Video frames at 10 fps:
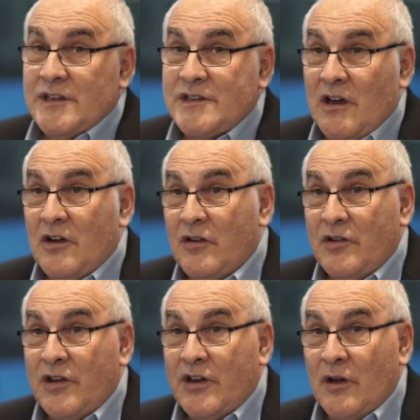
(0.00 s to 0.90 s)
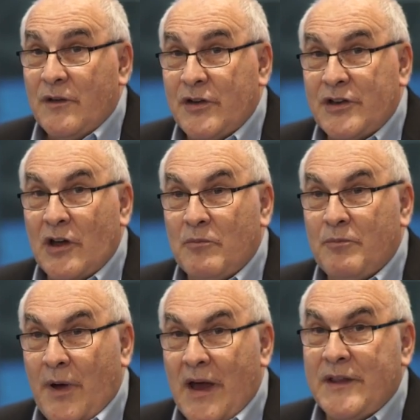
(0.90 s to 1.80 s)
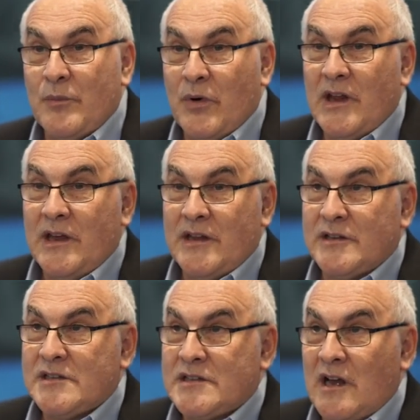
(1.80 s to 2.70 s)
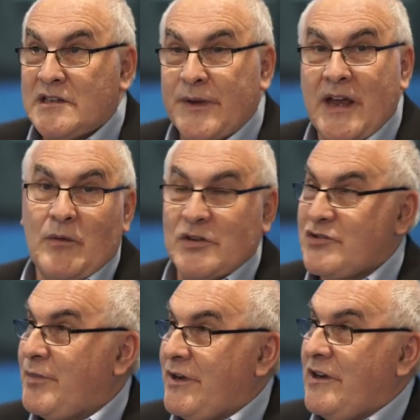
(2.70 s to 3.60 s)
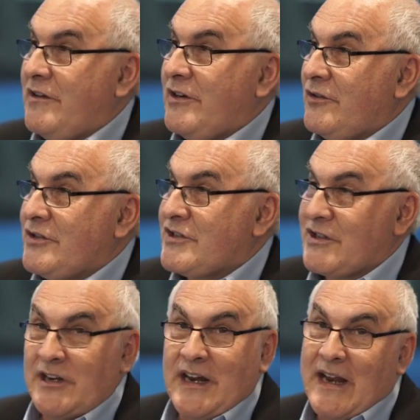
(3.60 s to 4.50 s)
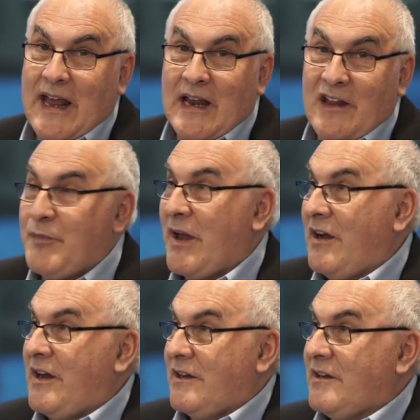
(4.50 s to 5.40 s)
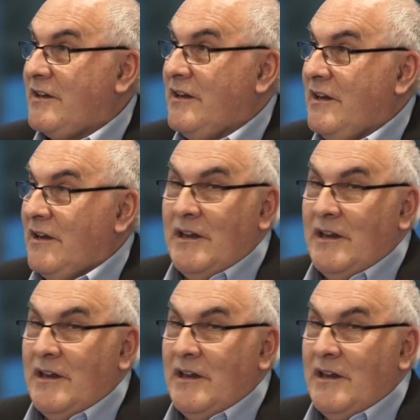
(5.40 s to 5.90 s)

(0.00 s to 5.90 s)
So, you know, if you don't bite the bullet and start to become entrepreneurial, you just get left behind. Fair